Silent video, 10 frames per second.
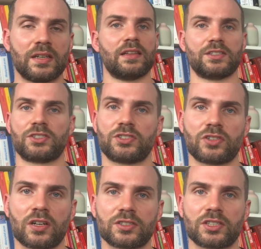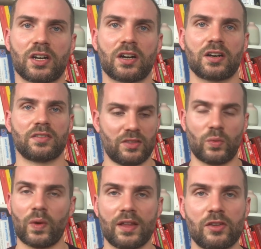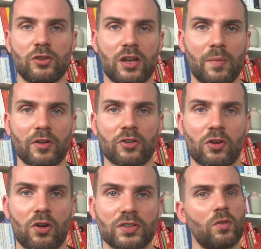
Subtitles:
that structure, the way that you come across,